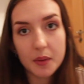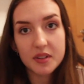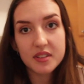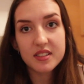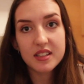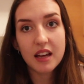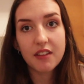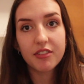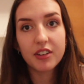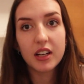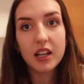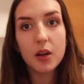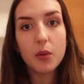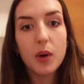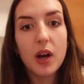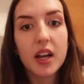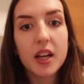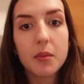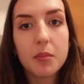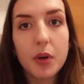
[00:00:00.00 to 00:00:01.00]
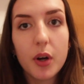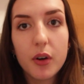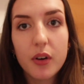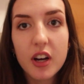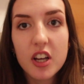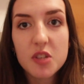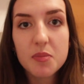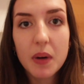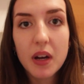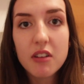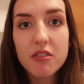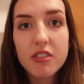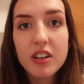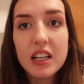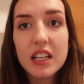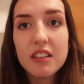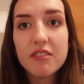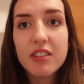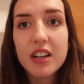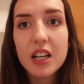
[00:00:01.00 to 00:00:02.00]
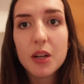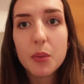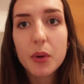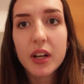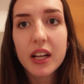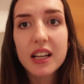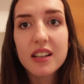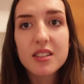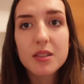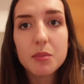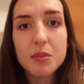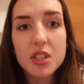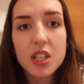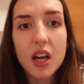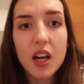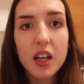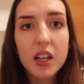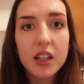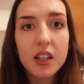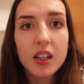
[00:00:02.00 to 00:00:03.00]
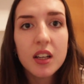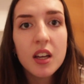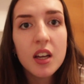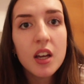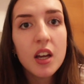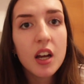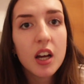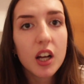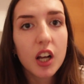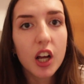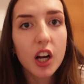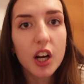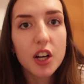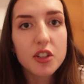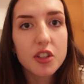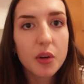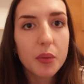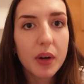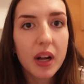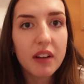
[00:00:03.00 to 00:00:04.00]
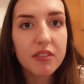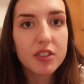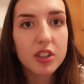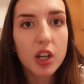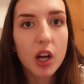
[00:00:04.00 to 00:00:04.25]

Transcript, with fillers: it's definitely a work in progress but I really really want to get some done like I don't want to have to